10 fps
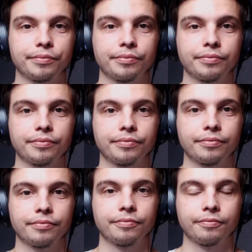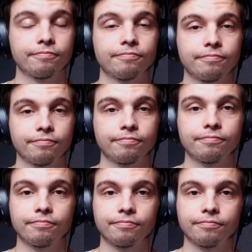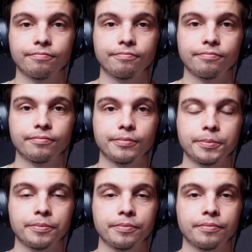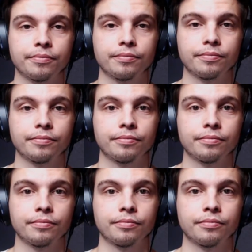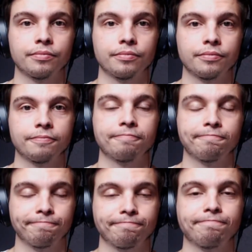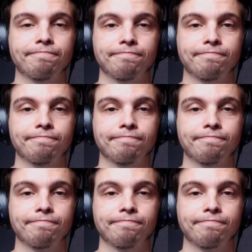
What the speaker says: This person isn't speaking.